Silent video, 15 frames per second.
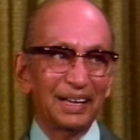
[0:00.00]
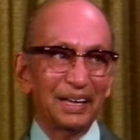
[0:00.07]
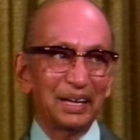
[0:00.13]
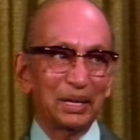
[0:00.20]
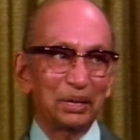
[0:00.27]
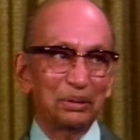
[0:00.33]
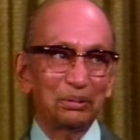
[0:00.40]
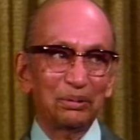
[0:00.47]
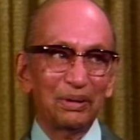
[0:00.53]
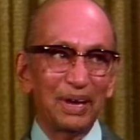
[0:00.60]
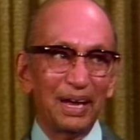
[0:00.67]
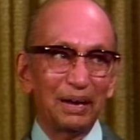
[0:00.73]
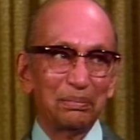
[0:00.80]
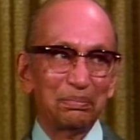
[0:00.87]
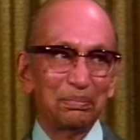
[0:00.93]
you
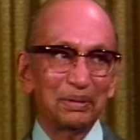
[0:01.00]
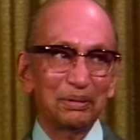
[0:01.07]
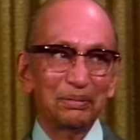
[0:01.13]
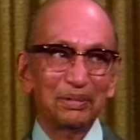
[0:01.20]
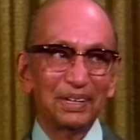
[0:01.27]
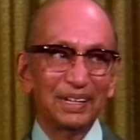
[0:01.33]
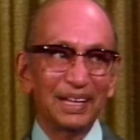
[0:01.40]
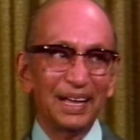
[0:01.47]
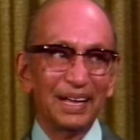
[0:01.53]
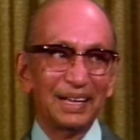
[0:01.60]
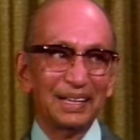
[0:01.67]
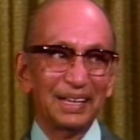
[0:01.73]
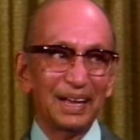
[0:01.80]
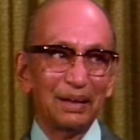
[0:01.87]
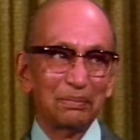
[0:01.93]
help me with the
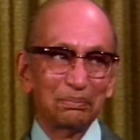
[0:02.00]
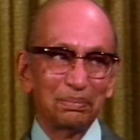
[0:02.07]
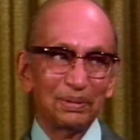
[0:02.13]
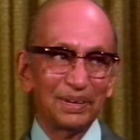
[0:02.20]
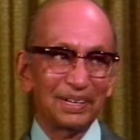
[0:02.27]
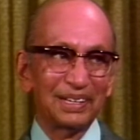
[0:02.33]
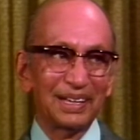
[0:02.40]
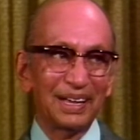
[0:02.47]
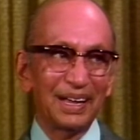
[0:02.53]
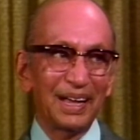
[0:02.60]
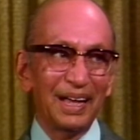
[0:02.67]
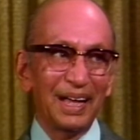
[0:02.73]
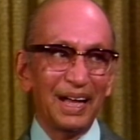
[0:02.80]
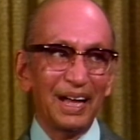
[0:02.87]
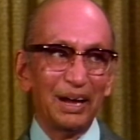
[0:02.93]
examples,
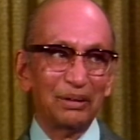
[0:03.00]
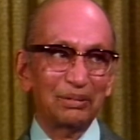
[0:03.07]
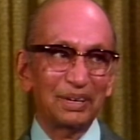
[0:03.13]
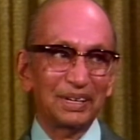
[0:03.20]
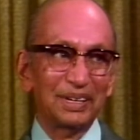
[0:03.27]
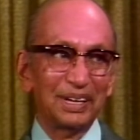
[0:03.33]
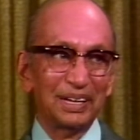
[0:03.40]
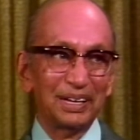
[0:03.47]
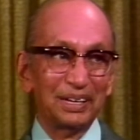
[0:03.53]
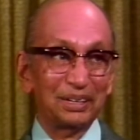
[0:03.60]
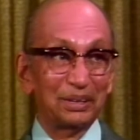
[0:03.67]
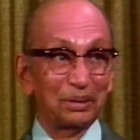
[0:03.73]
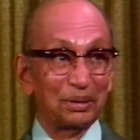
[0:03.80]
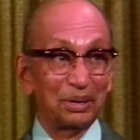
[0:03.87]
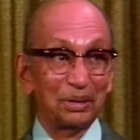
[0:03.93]
how decision
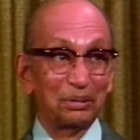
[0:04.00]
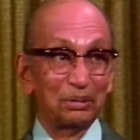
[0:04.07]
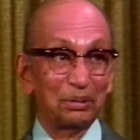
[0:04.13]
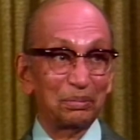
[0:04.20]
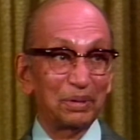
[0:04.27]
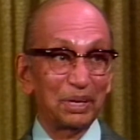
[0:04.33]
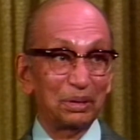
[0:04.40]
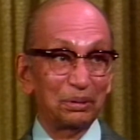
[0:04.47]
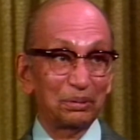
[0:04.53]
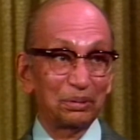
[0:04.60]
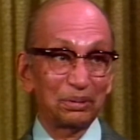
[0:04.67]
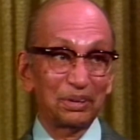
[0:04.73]
theory should be used.